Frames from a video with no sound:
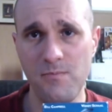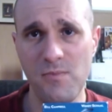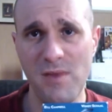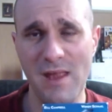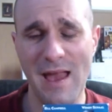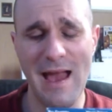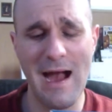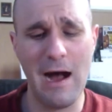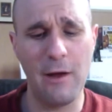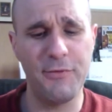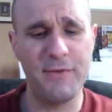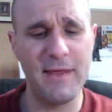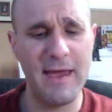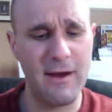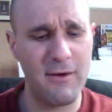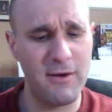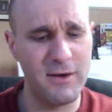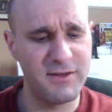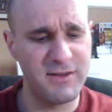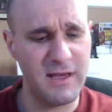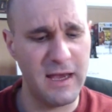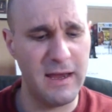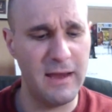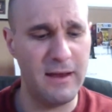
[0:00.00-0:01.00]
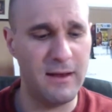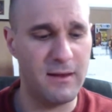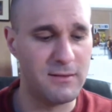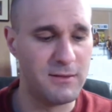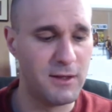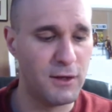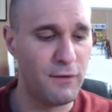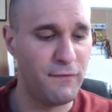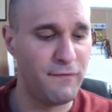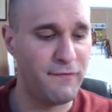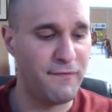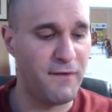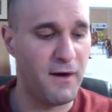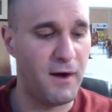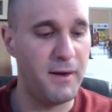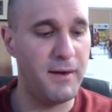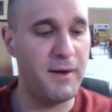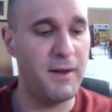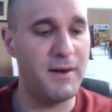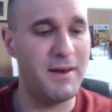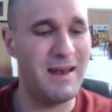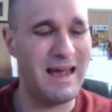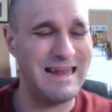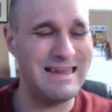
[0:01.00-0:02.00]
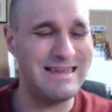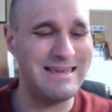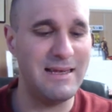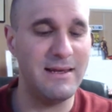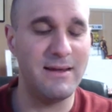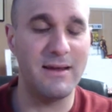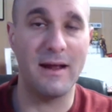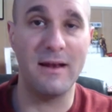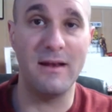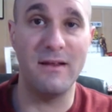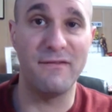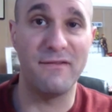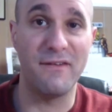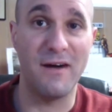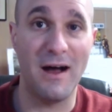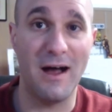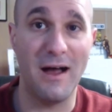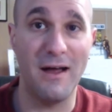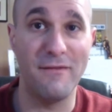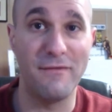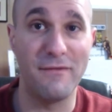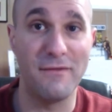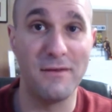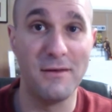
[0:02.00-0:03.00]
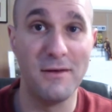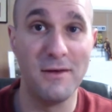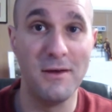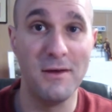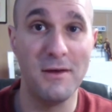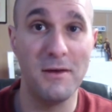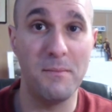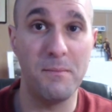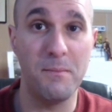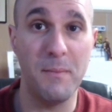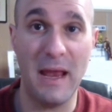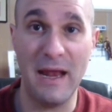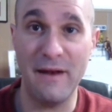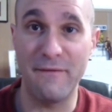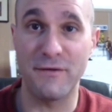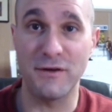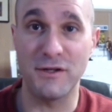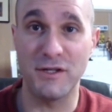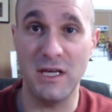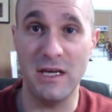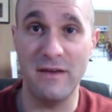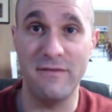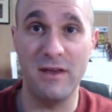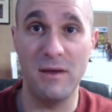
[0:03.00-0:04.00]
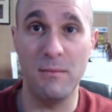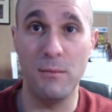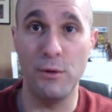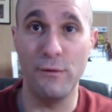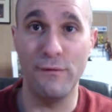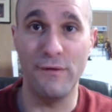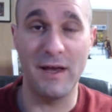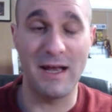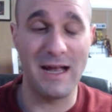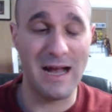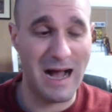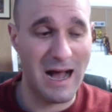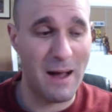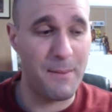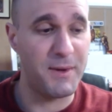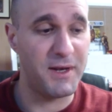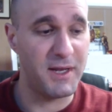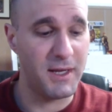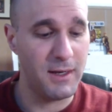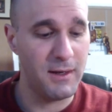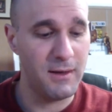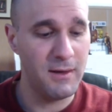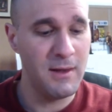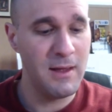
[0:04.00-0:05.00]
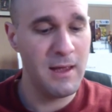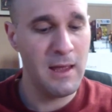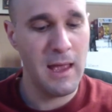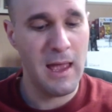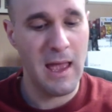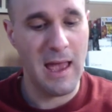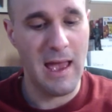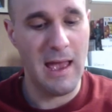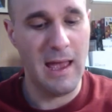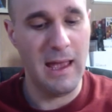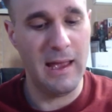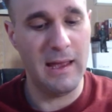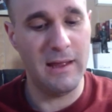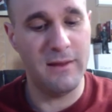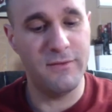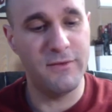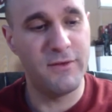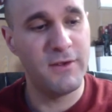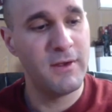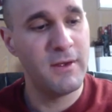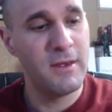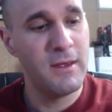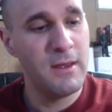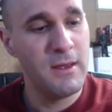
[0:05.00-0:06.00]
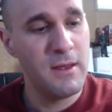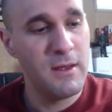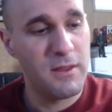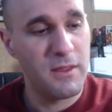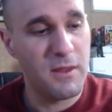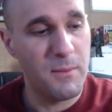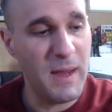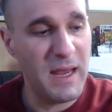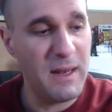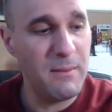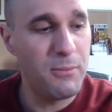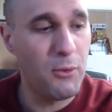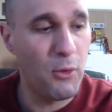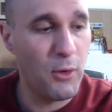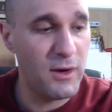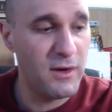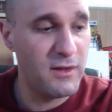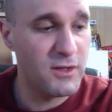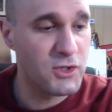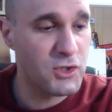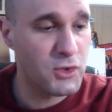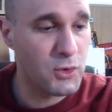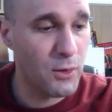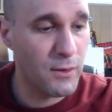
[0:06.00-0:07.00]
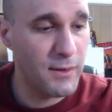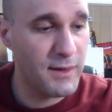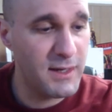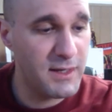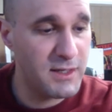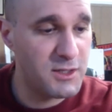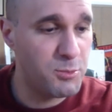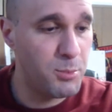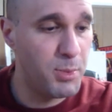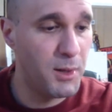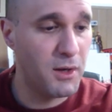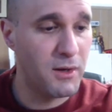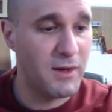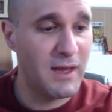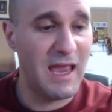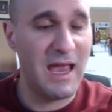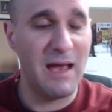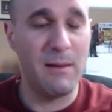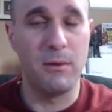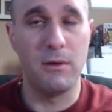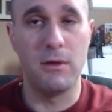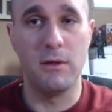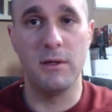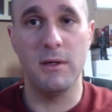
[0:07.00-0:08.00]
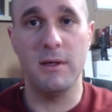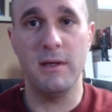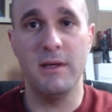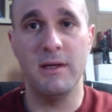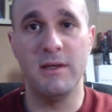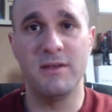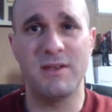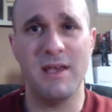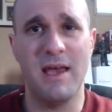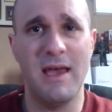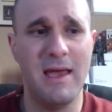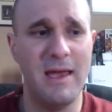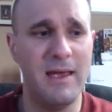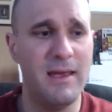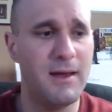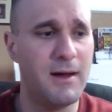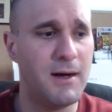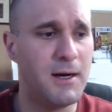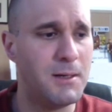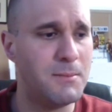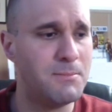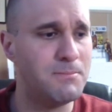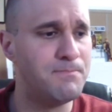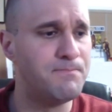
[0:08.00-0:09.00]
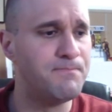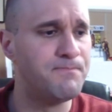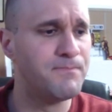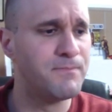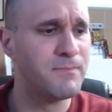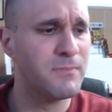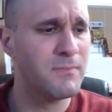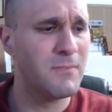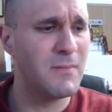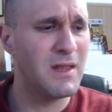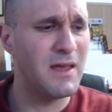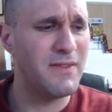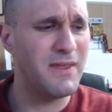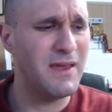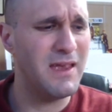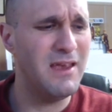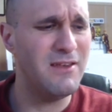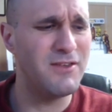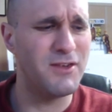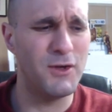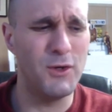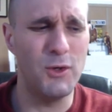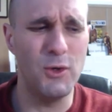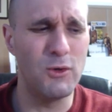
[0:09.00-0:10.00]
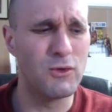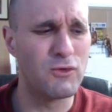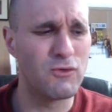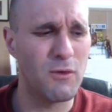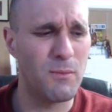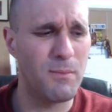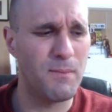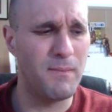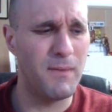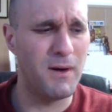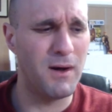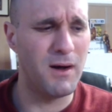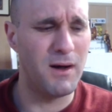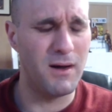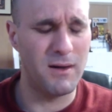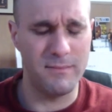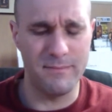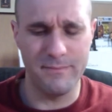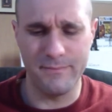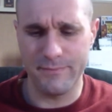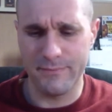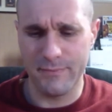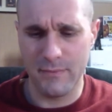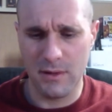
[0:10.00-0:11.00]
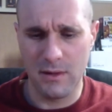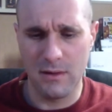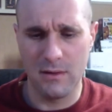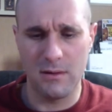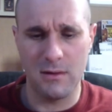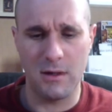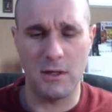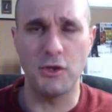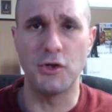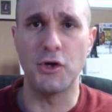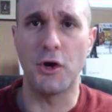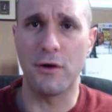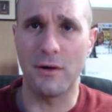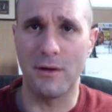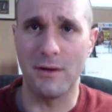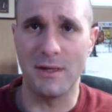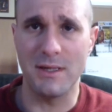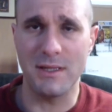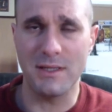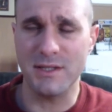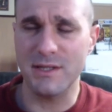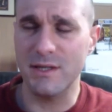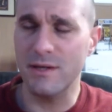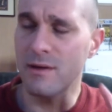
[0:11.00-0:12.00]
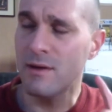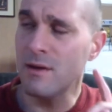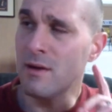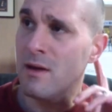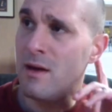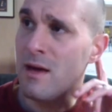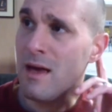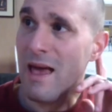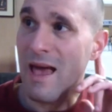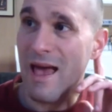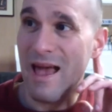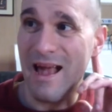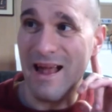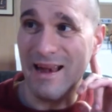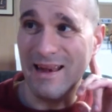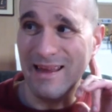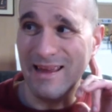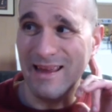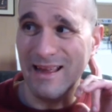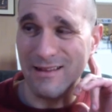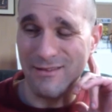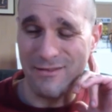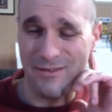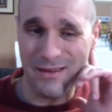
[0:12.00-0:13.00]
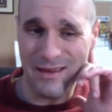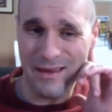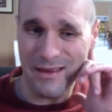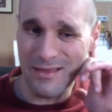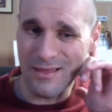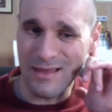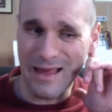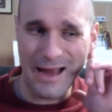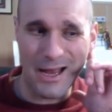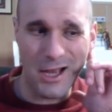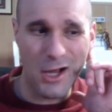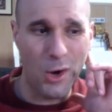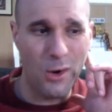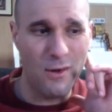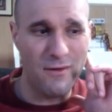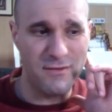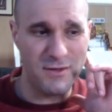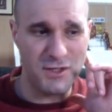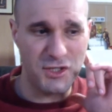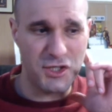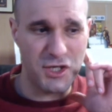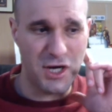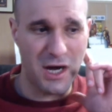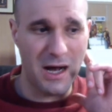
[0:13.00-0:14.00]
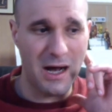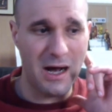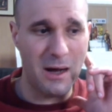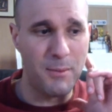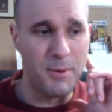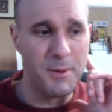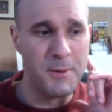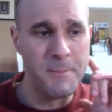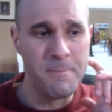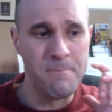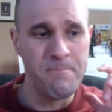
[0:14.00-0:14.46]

out there is a little fun 1995 made for TV movie comedy. And the main point of the story is Bill Campbell is a, um, I think he's a news uh, a journalist, and he gets let go of his job,